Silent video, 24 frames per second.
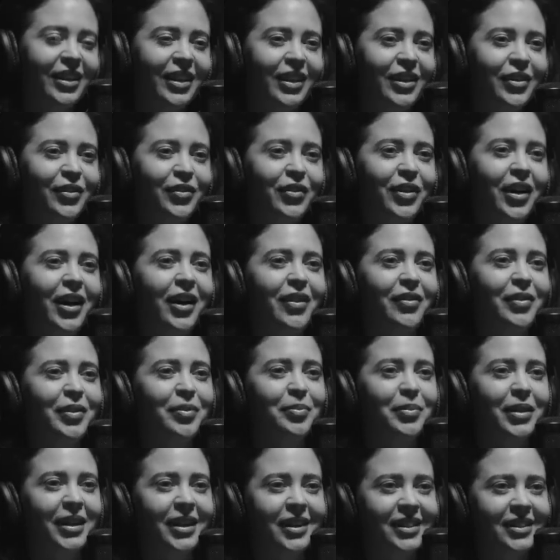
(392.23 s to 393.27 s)
Thank you for
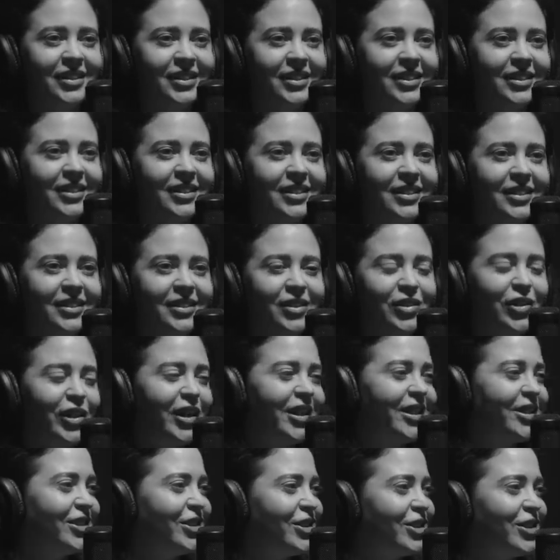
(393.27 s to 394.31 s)
having me. It's
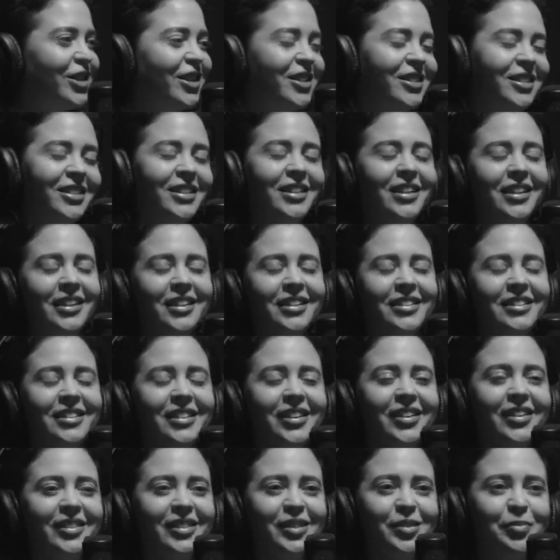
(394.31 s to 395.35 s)
strange adjusting. So
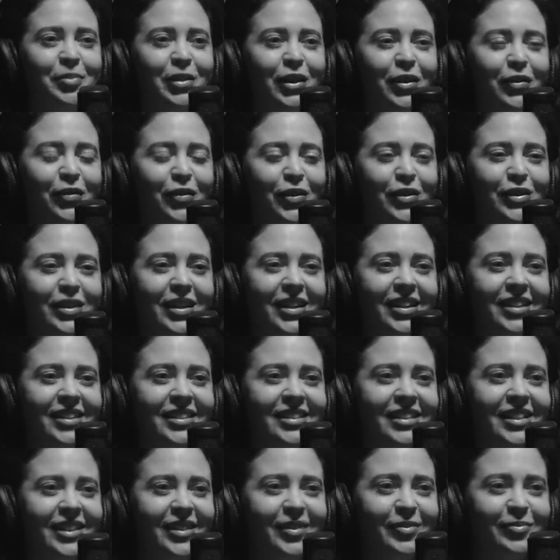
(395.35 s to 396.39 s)
it's been mm. a few
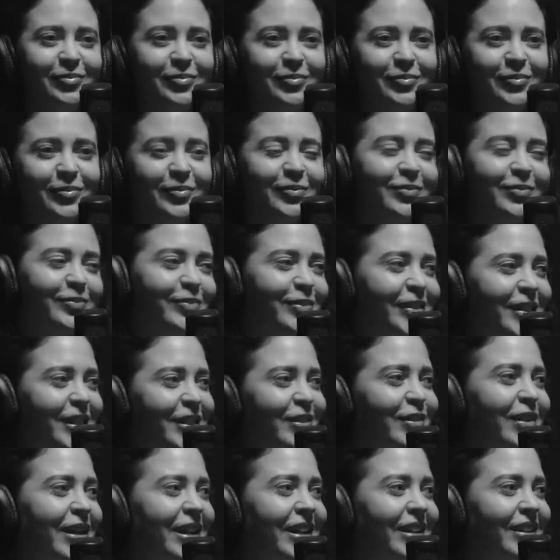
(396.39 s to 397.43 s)
days and I'm still
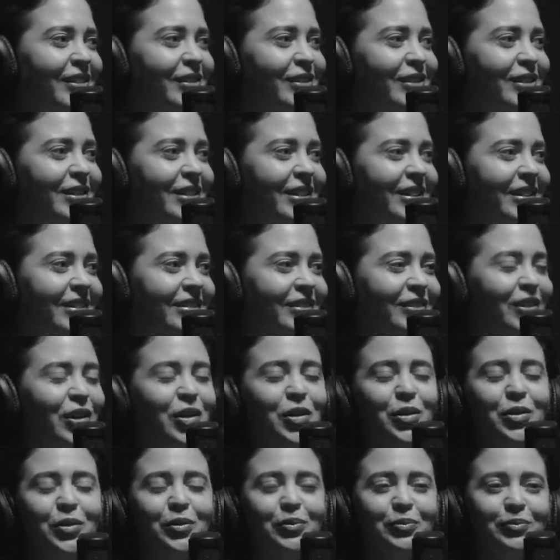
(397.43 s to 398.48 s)
getting used to
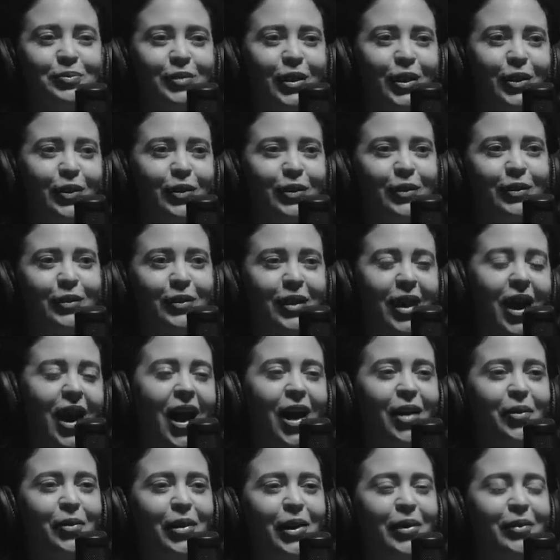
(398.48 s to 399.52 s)
no, you know, a
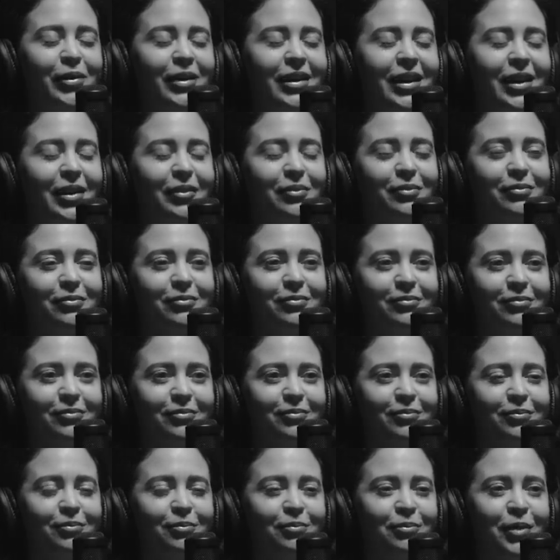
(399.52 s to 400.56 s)
highway without
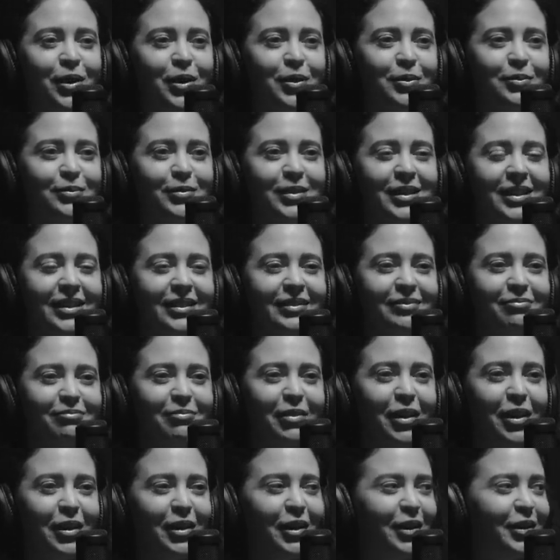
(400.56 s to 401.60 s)
bombed and
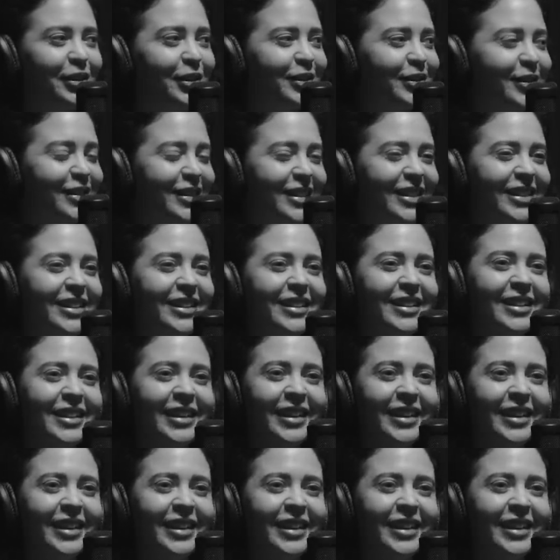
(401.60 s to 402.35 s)
potholes and